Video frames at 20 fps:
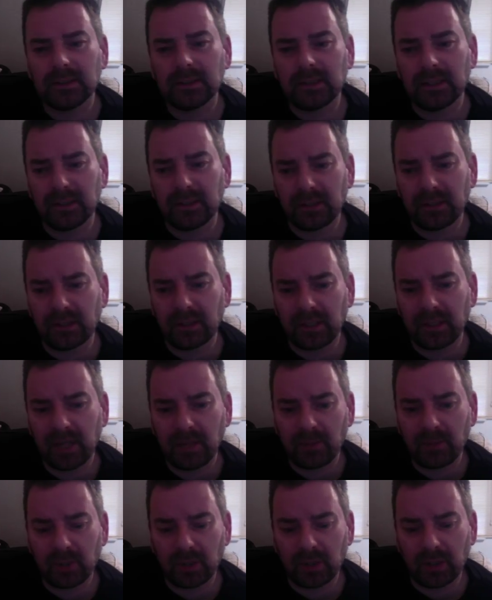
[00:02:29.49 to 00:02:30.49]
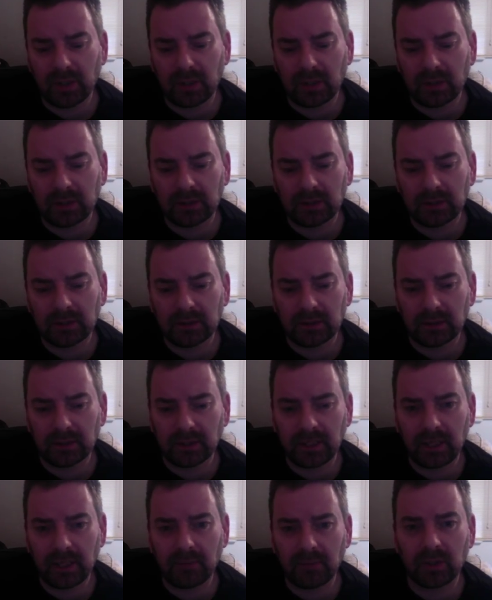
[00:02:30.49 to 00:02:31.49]
into the capture card, and the
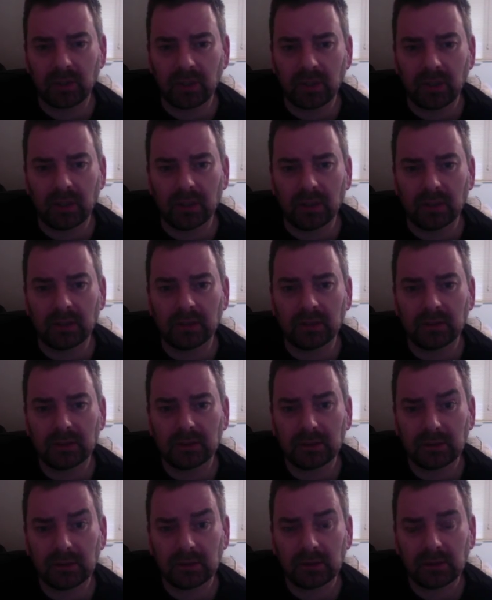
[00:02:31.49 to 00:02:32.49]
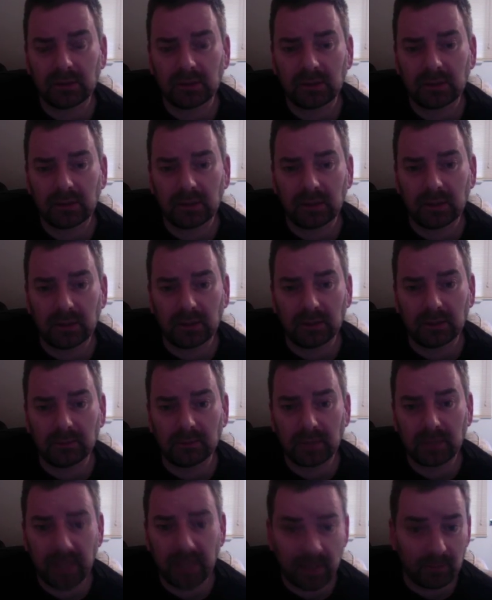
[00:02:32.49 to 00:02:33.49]
capture card
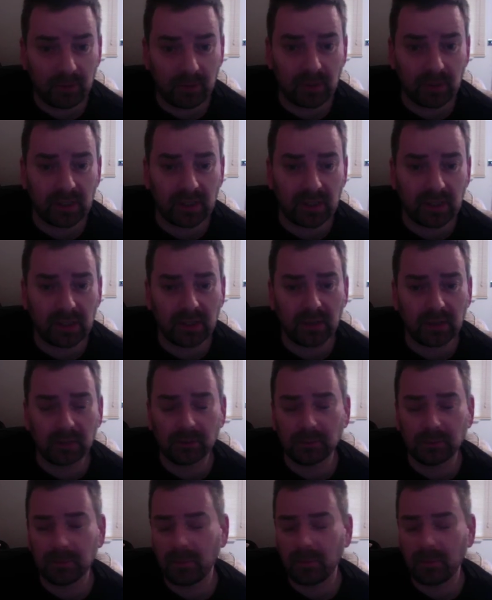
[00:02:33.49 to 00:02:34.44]
captures that signal.